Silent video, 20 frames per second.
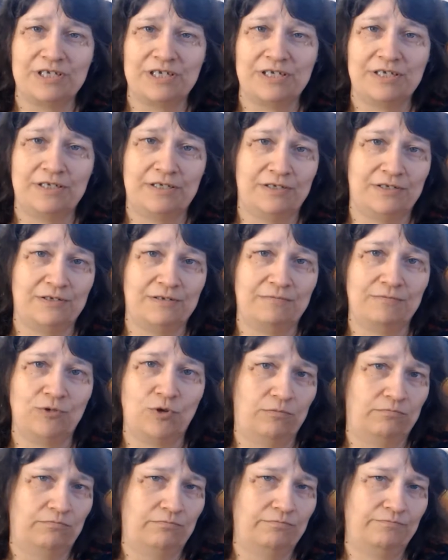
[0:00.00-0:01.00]
is
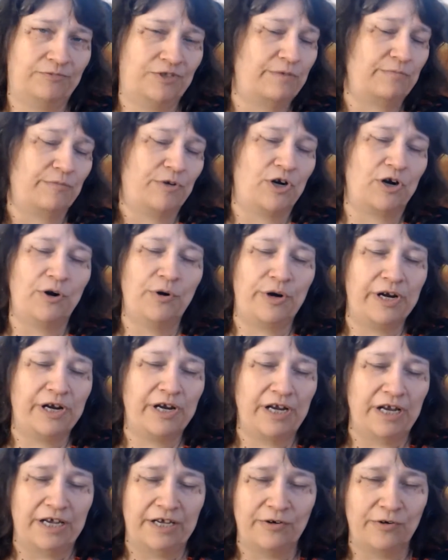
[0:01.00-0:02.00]
Tim
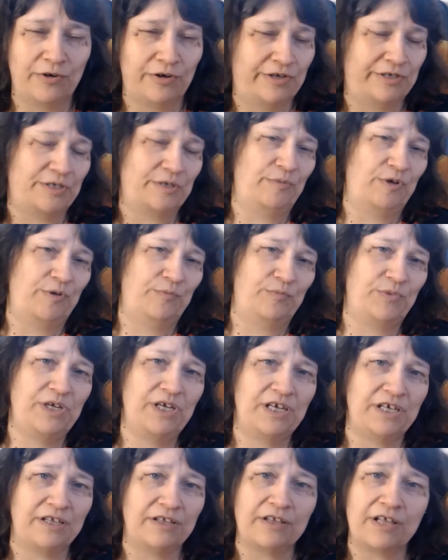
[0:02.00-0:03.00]
Curry and awesome at
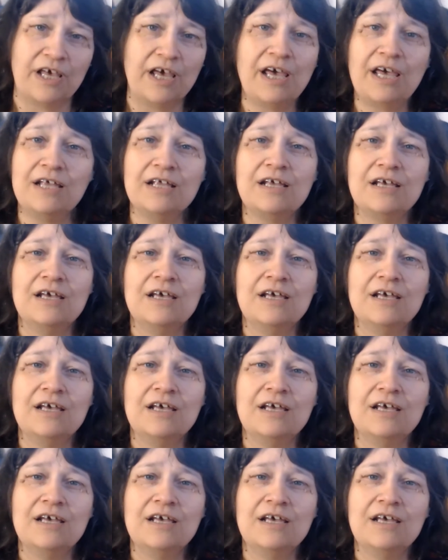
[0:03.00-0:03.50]
being that,